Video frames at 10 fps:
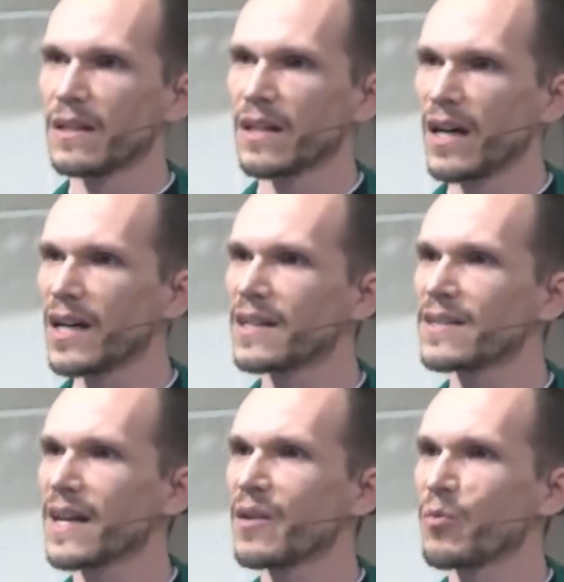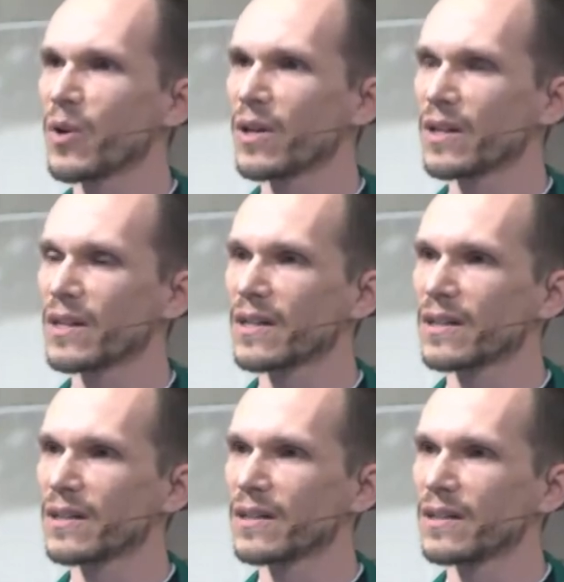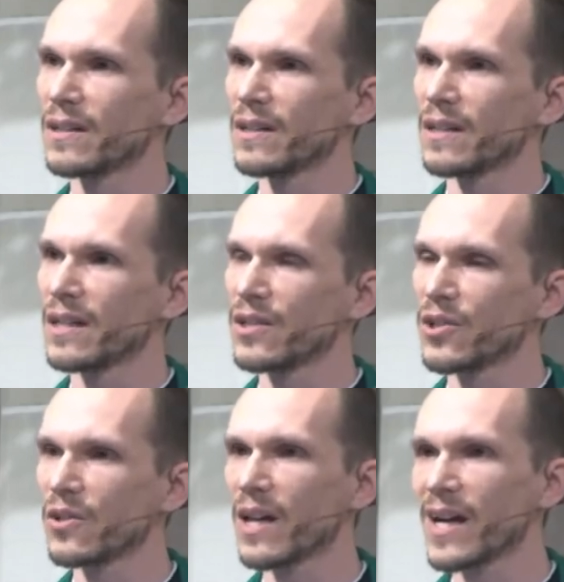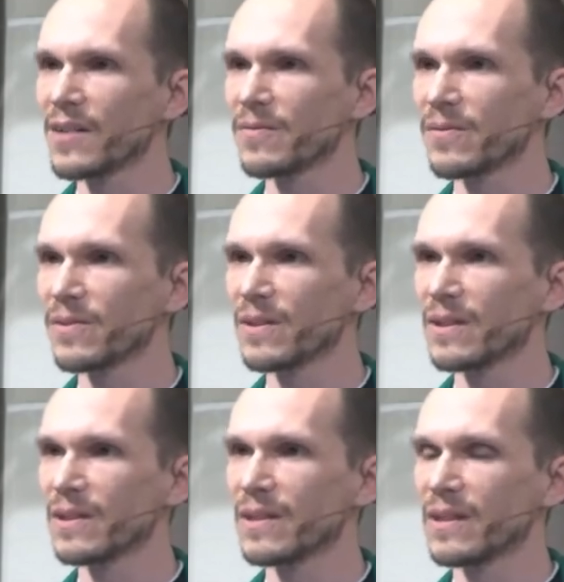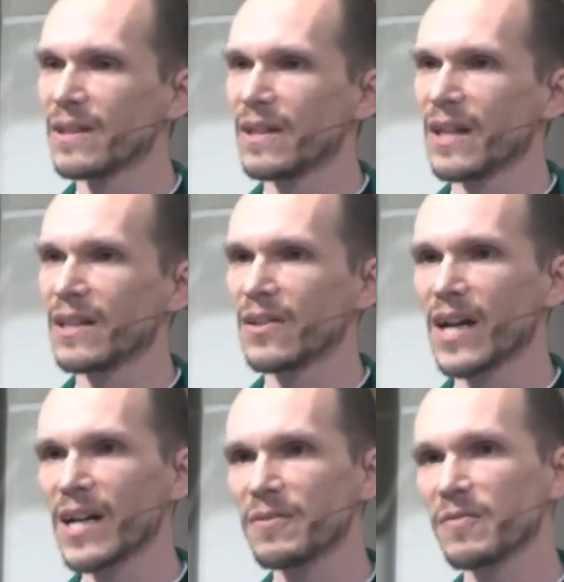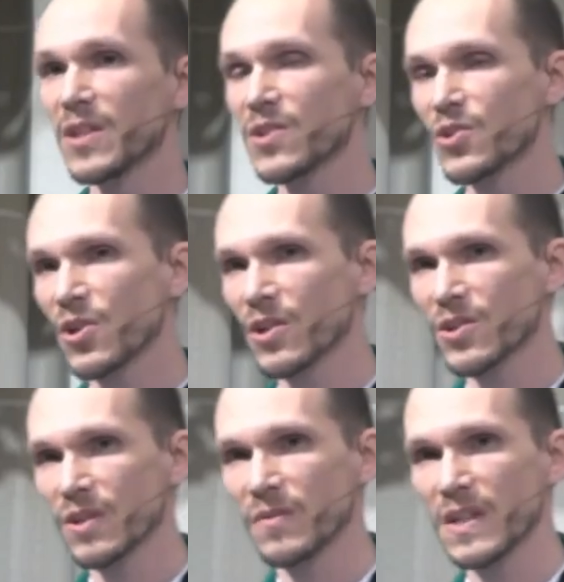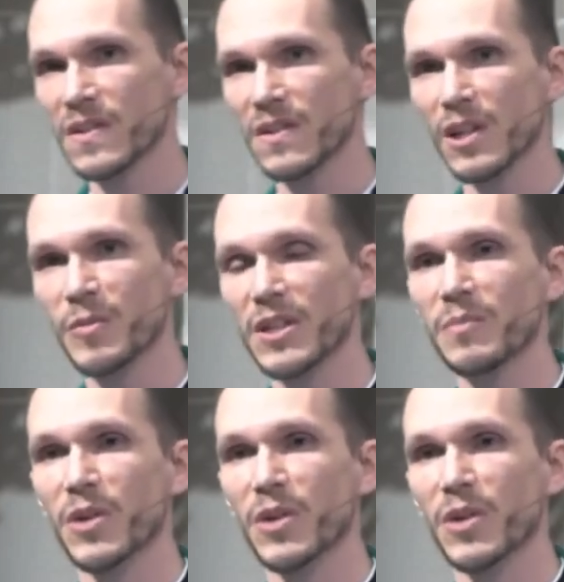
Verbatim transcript: God is at work in your life, in the life of this church of East Liberty